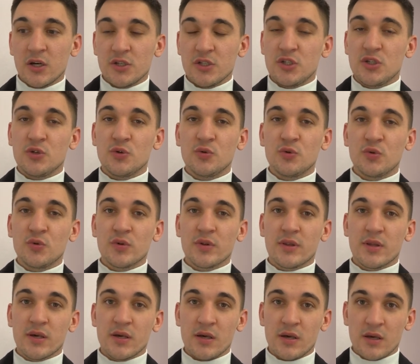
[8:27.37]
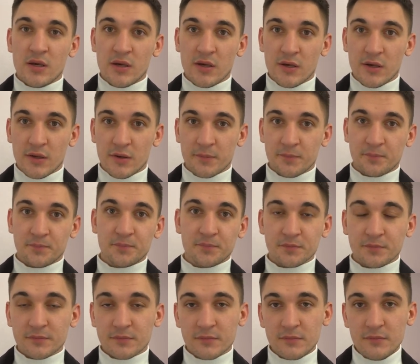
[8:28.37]
to the
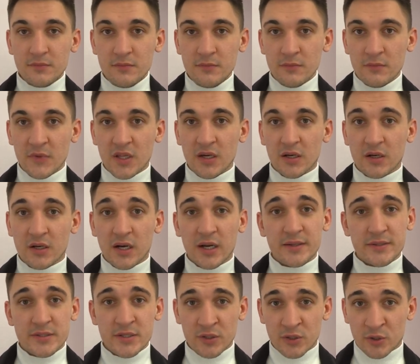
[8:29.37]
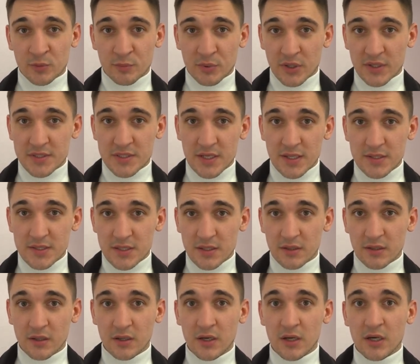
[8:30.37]
consular
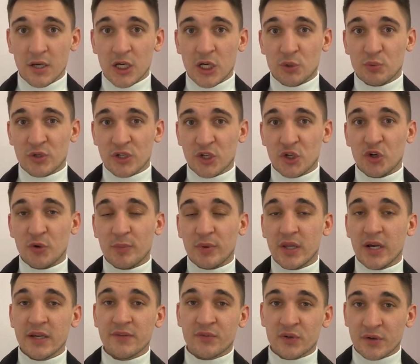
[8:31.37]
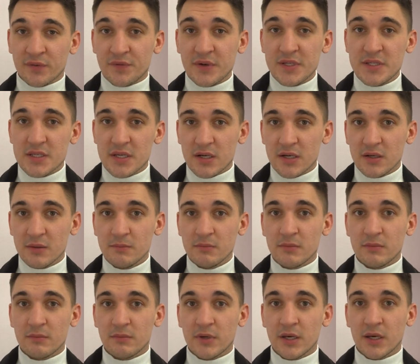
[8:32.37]
processing, where you apply for a visa,
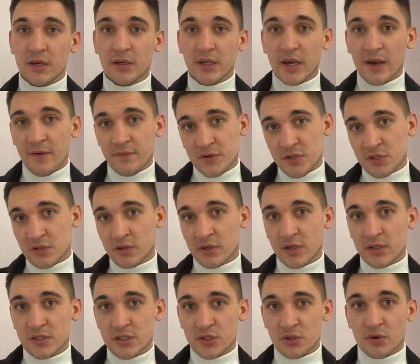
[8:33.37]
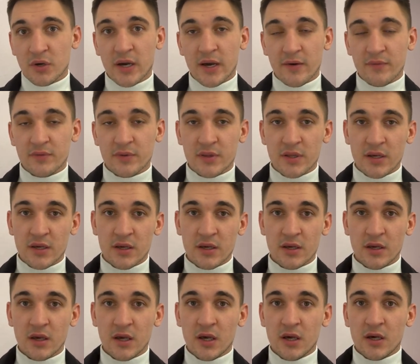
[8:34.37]
and after it, you have
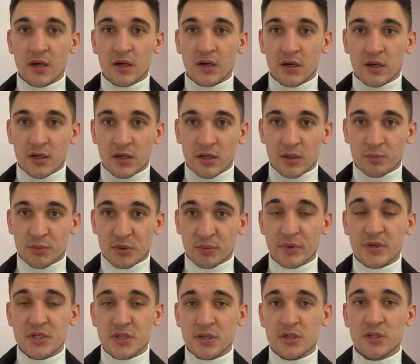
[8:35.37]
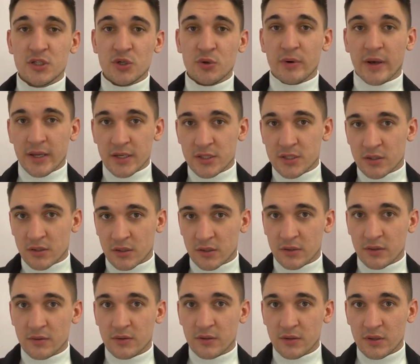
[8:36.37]
the permission to enter
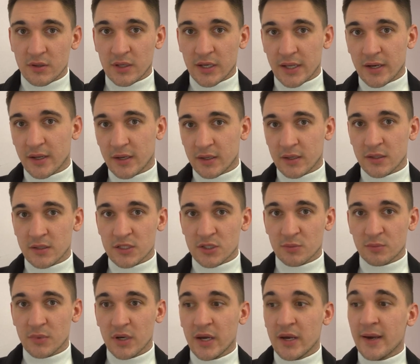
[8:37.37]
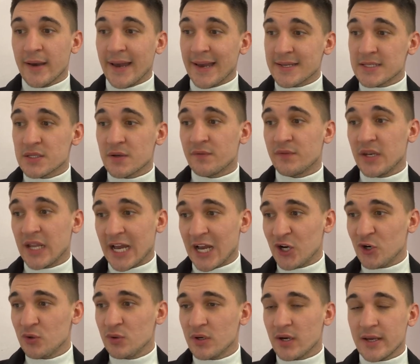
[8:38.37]
the United Kingdom. As of
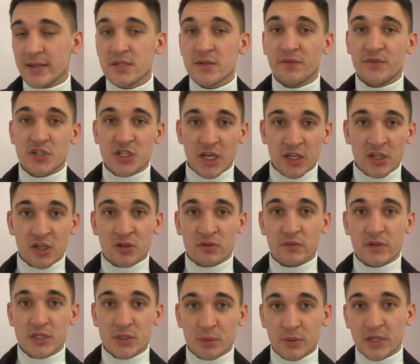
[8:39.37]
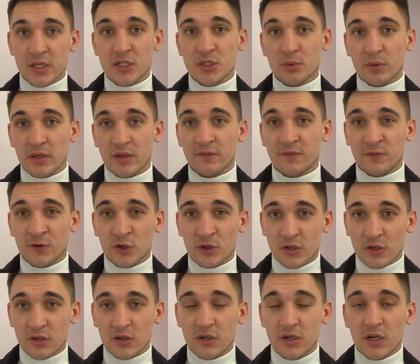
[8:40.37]
now, as of January
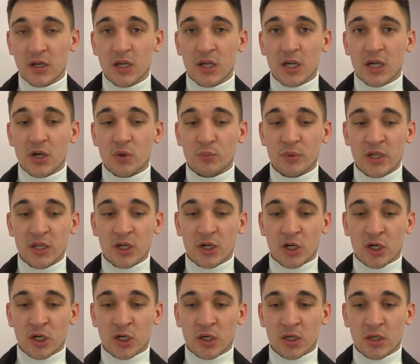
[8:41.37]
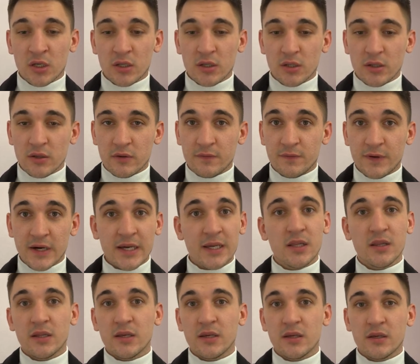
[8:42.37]
2024, we are
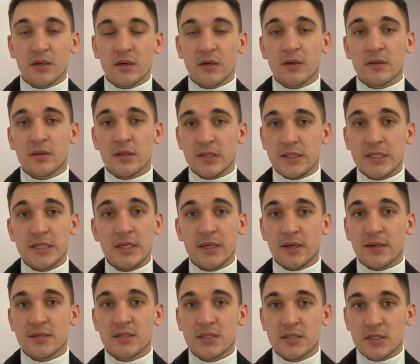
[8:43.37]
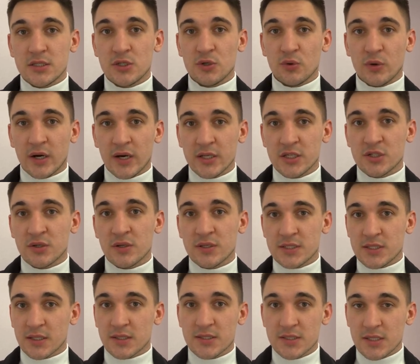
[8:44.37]
filing the
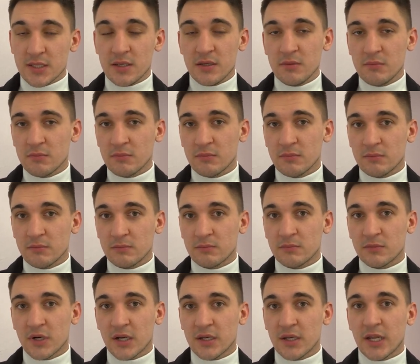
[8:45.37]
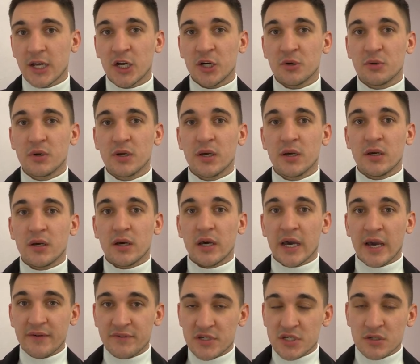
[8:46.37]
DS-260 right now.
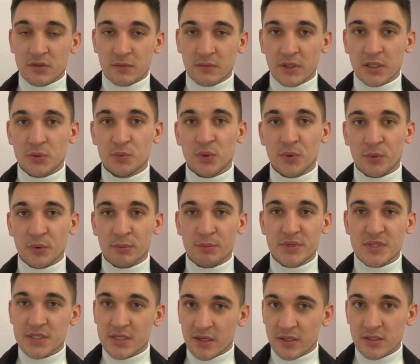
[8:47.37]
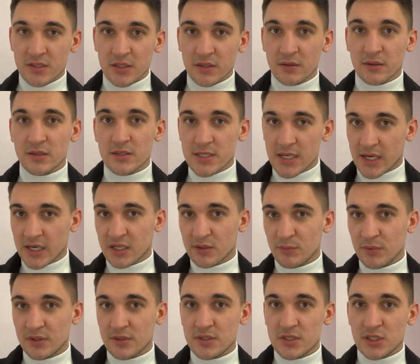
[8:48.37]
After it, we will be sending the
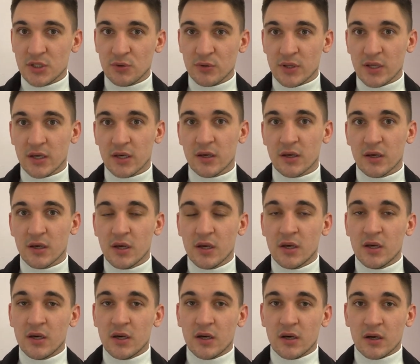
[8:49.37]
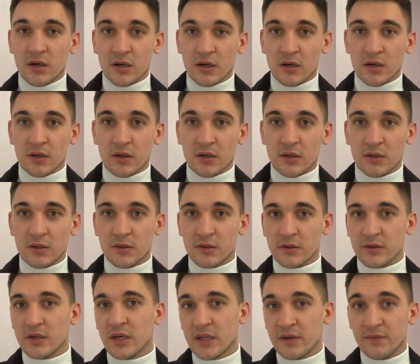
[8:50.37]
documents to the
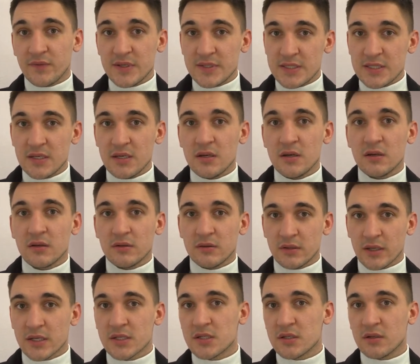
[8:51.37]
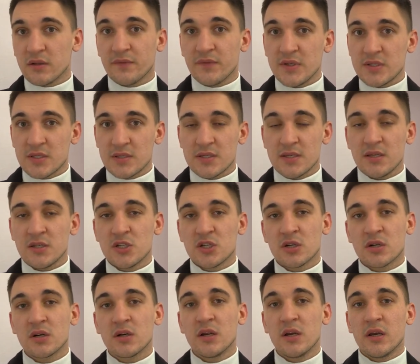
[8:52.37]
NVC, National Visa
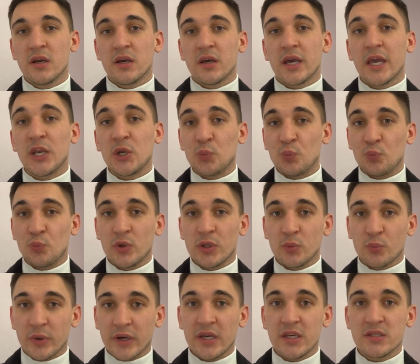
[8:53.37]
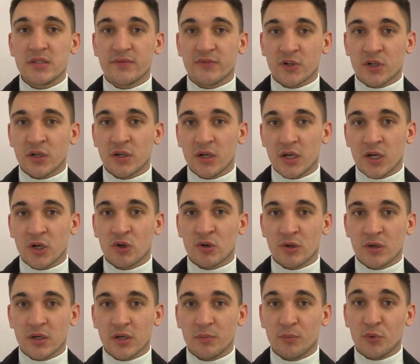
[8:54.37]
Center, and we'll wait for
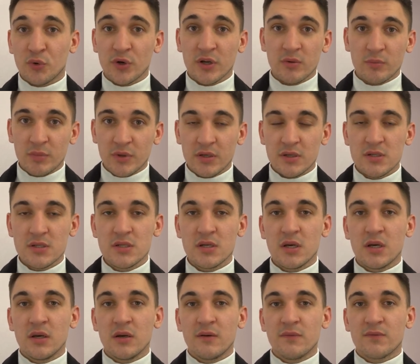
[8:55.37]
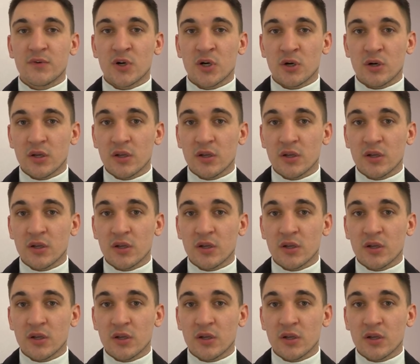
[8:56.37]
our appointment, for our